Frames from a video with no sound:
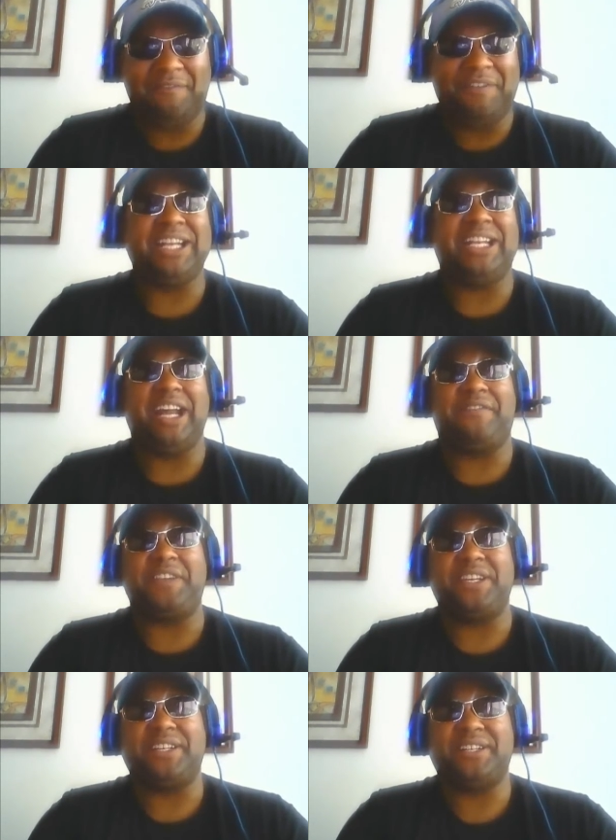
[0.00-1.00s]

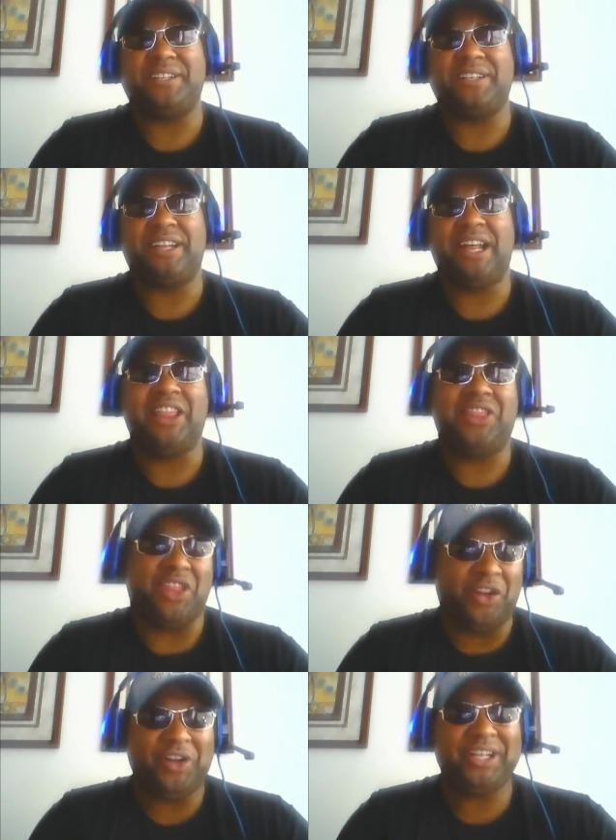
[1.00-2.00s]
Philadelphia
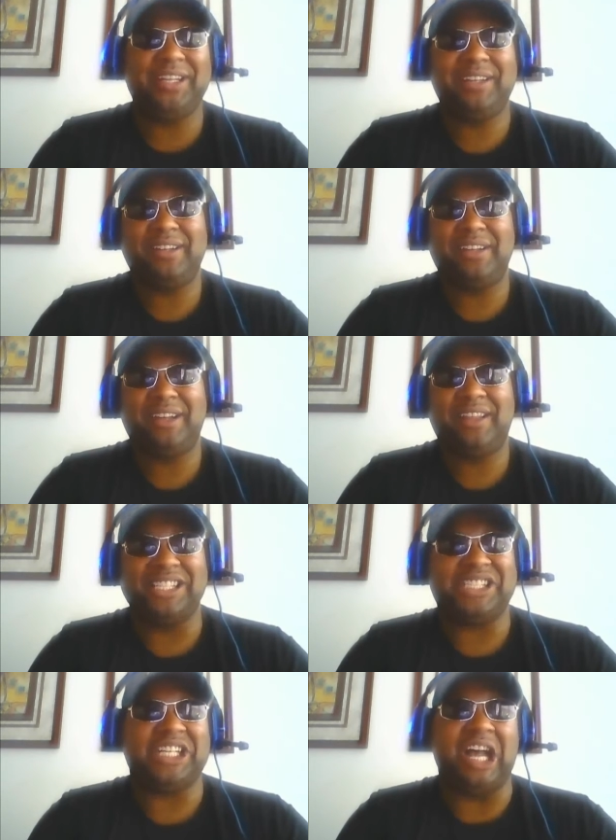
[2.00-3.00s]
30.
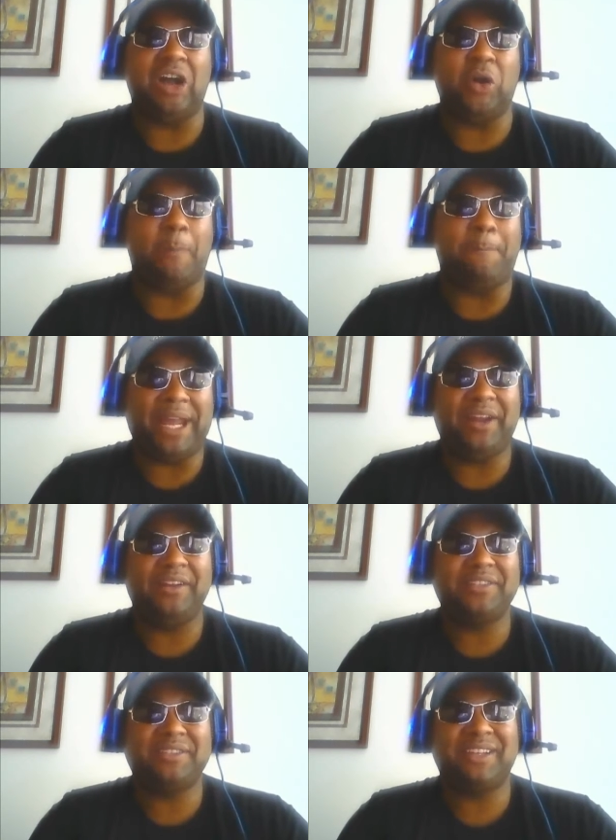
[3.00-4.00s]
The Chicago
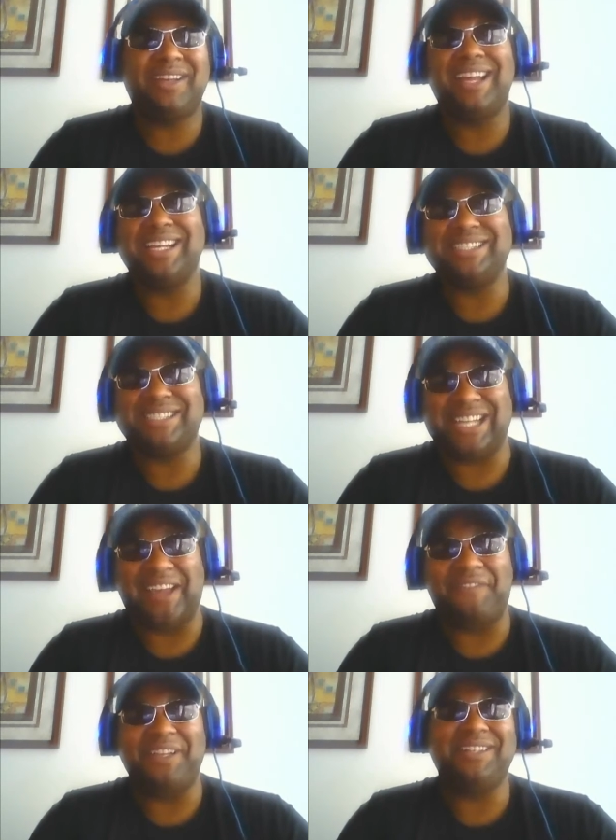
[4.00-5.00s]
Bears
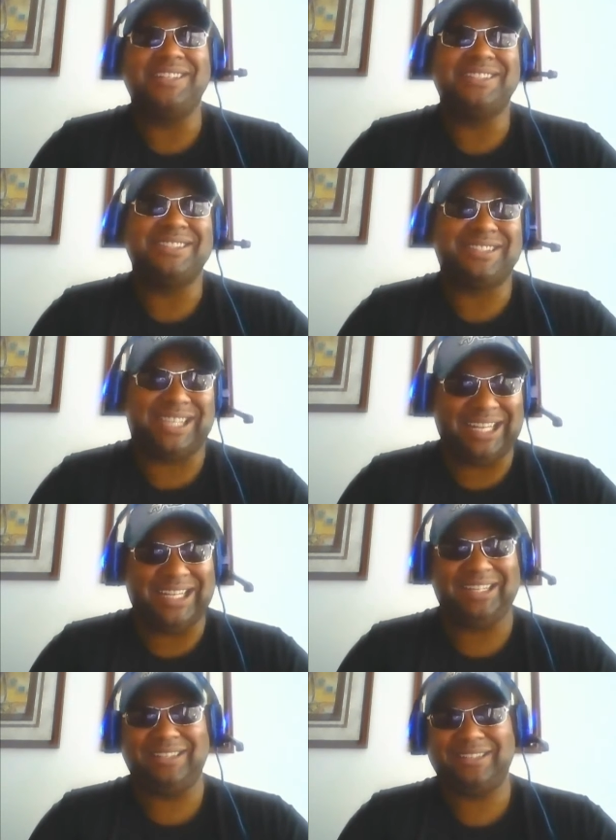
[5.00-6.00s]

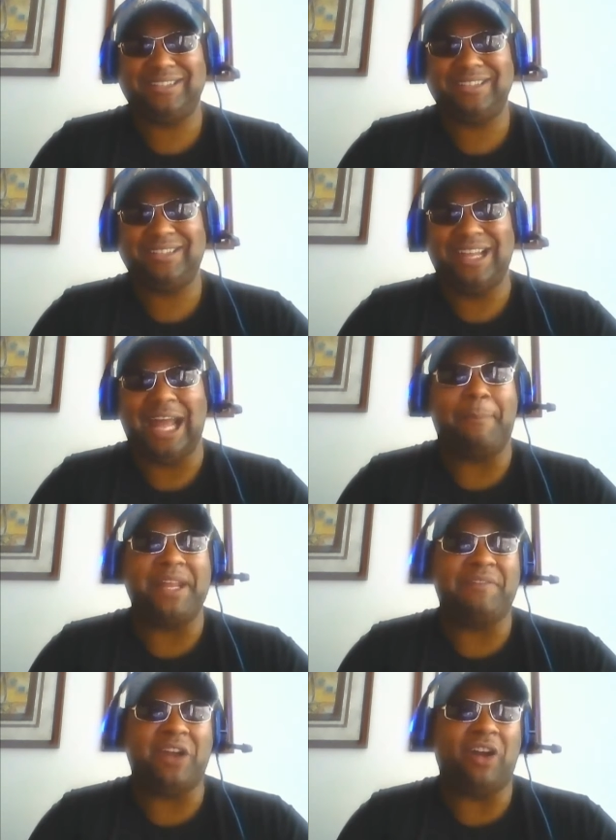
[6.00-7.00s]
17. I
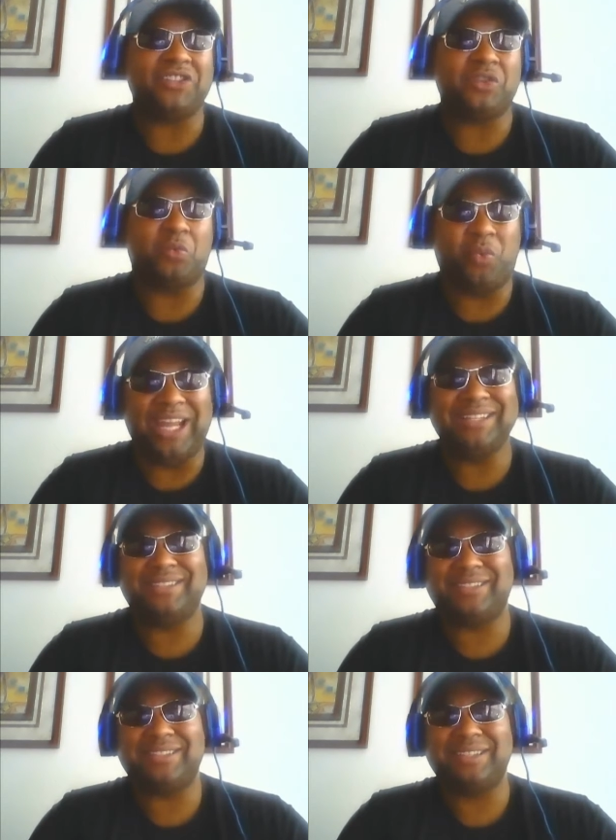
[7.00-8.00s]
believe Carson
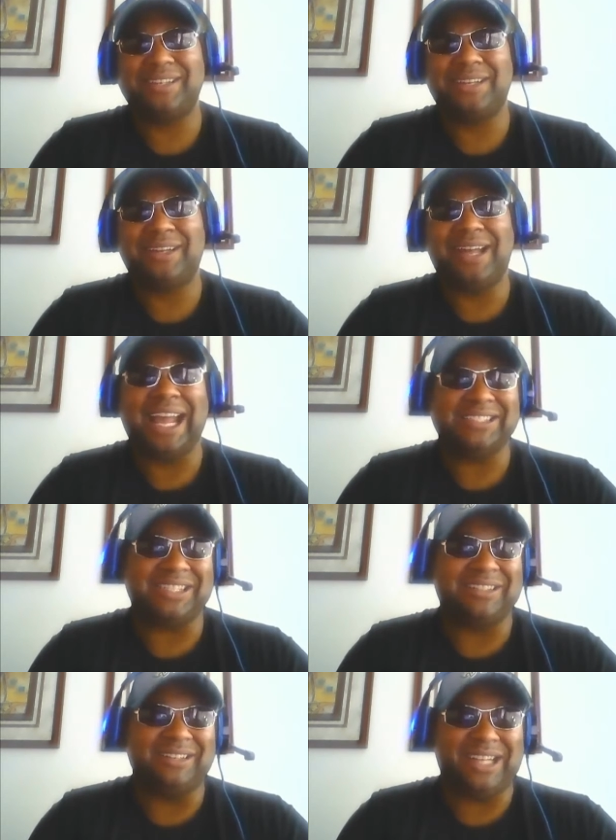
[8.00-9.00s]
Wentz
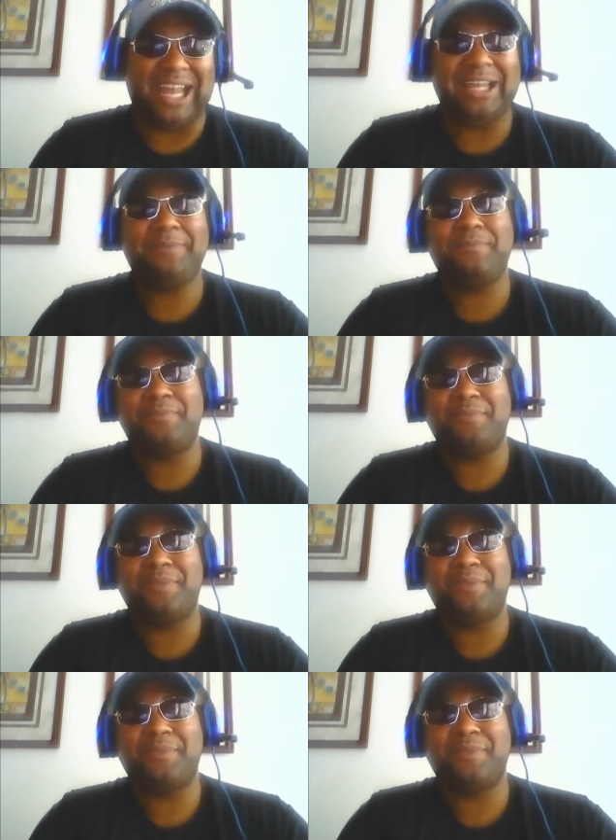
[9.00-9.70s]
has a good game.